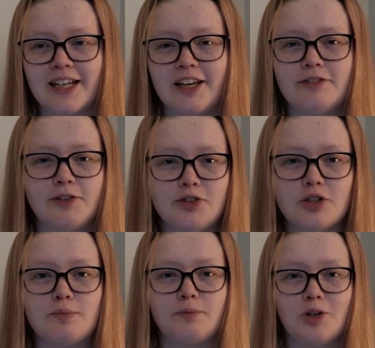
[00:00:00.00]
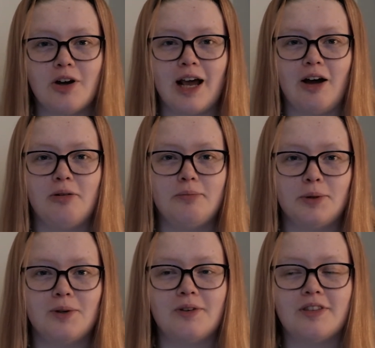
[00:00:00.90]
if you've just gone out and
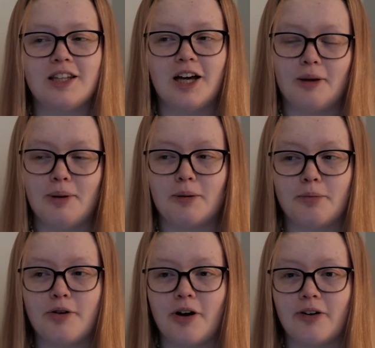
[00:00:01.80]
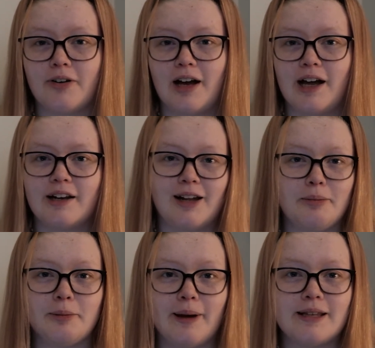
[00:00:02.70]
bought the iPad Pro and an
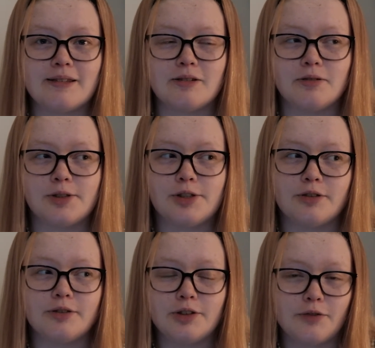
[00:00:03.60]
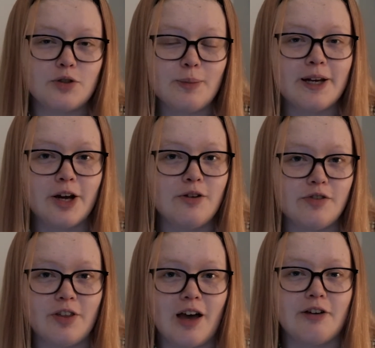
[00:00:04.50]
Apple Pencil, you've spent over
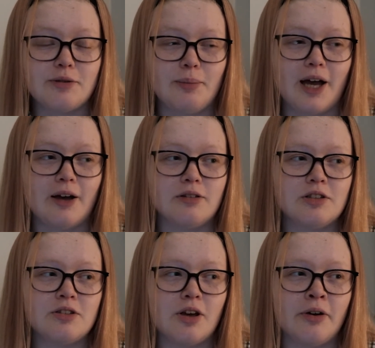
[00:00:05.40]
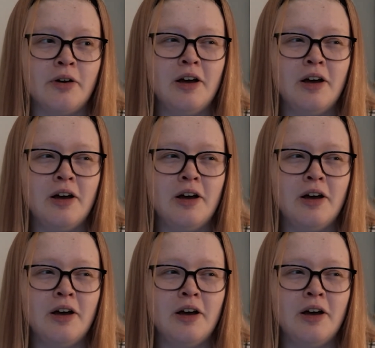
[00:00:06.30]
£1,000, so